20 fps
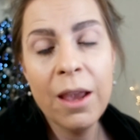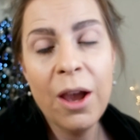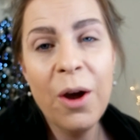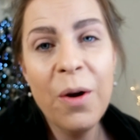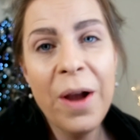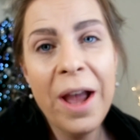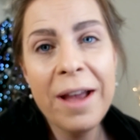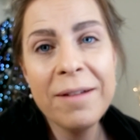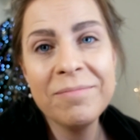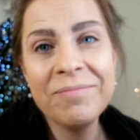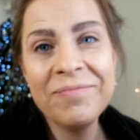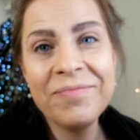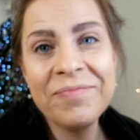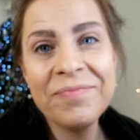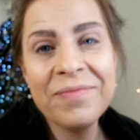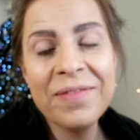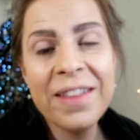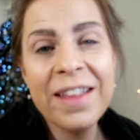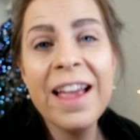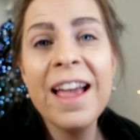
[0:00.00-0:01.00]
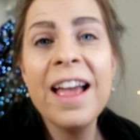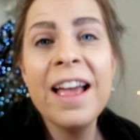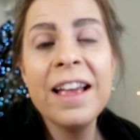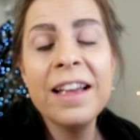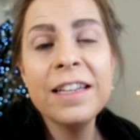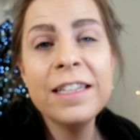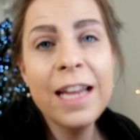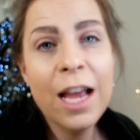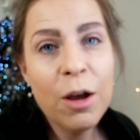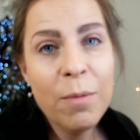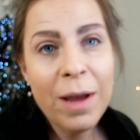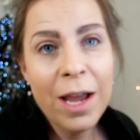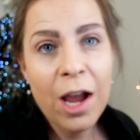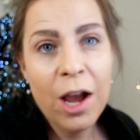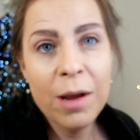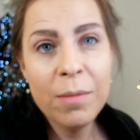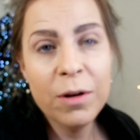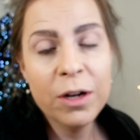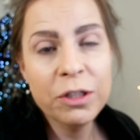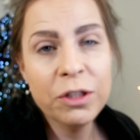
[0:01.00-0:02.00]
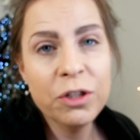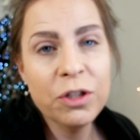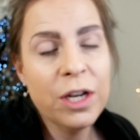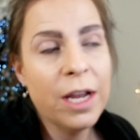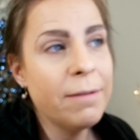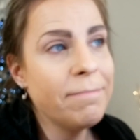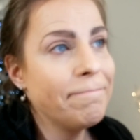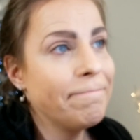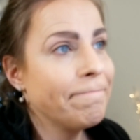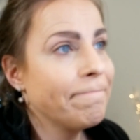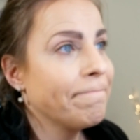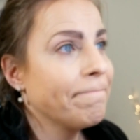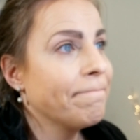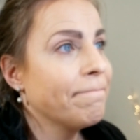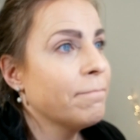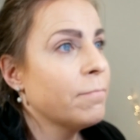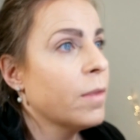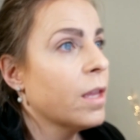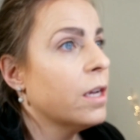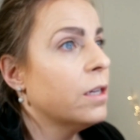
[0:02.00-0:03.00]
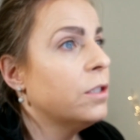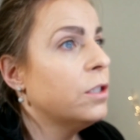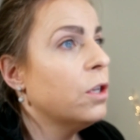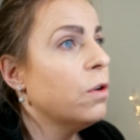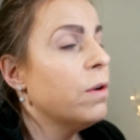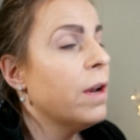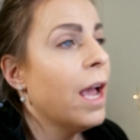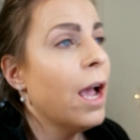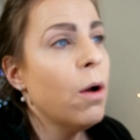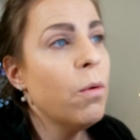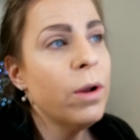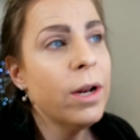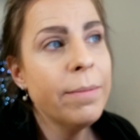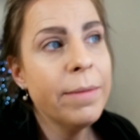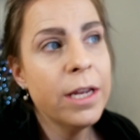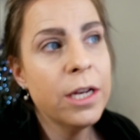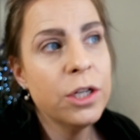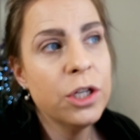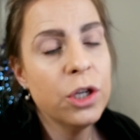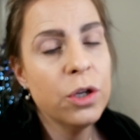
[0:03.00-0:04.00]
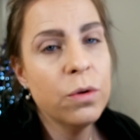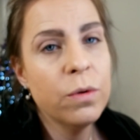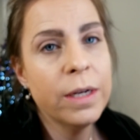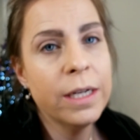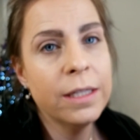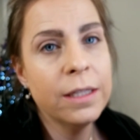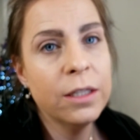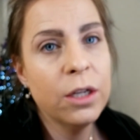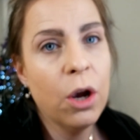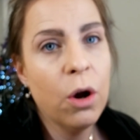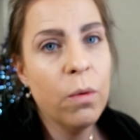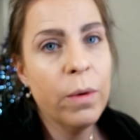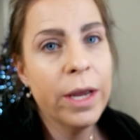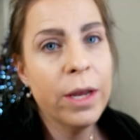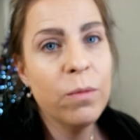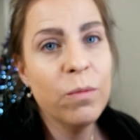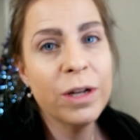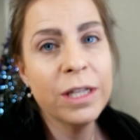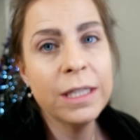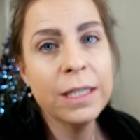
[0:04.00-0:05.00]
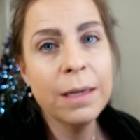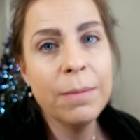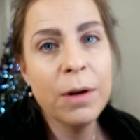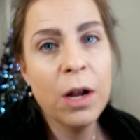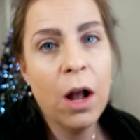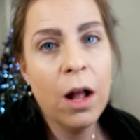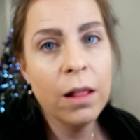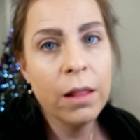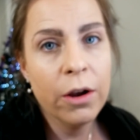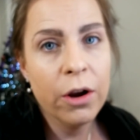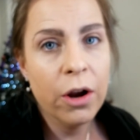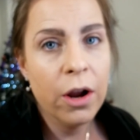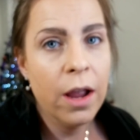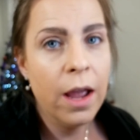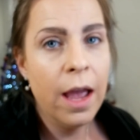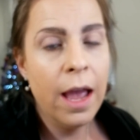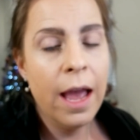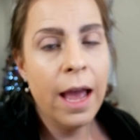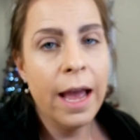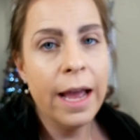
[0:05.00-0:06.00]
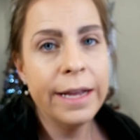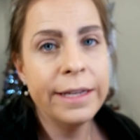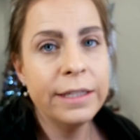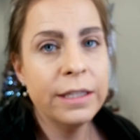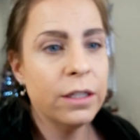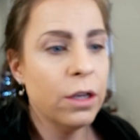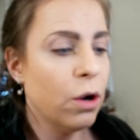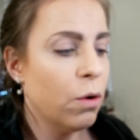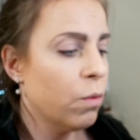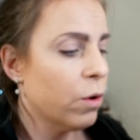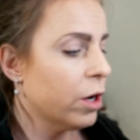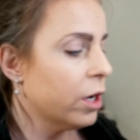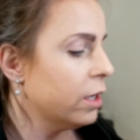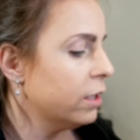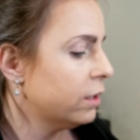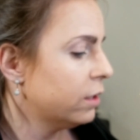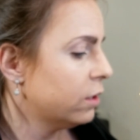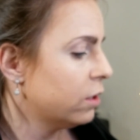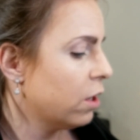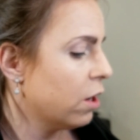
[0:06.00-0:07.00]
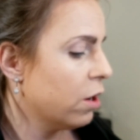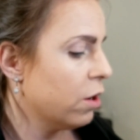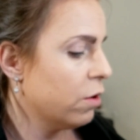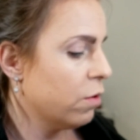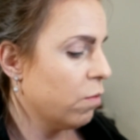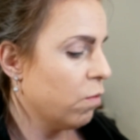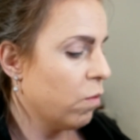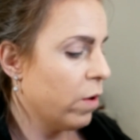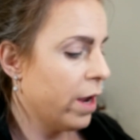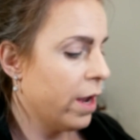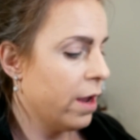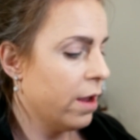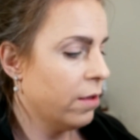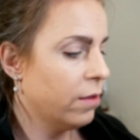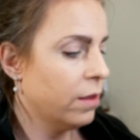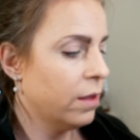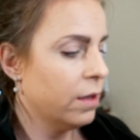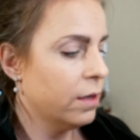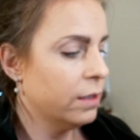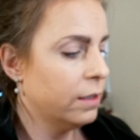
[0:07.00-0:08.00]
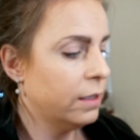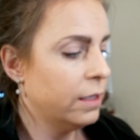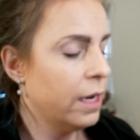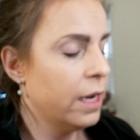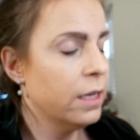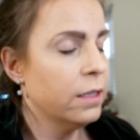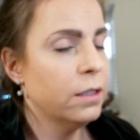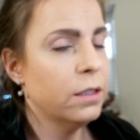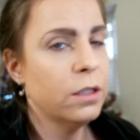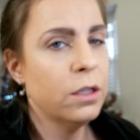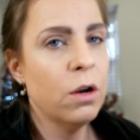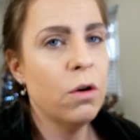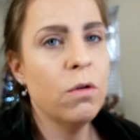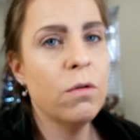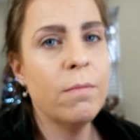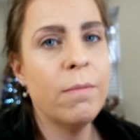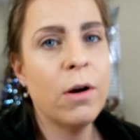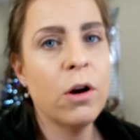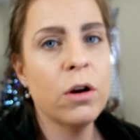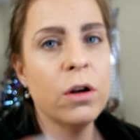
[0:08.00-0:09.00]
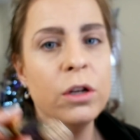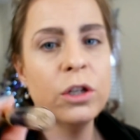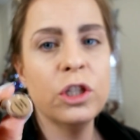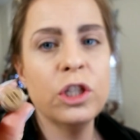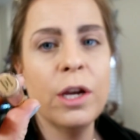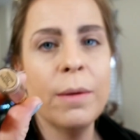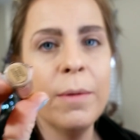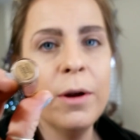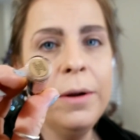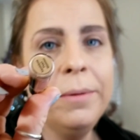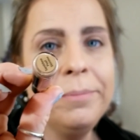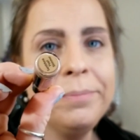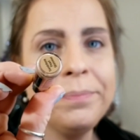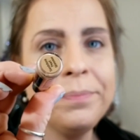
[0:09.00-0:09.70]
Okay, now my eyebrows are done. So now what I'm gonna do is go in with some color. And so we're gonna start with Sandstone Pearl Shimmer,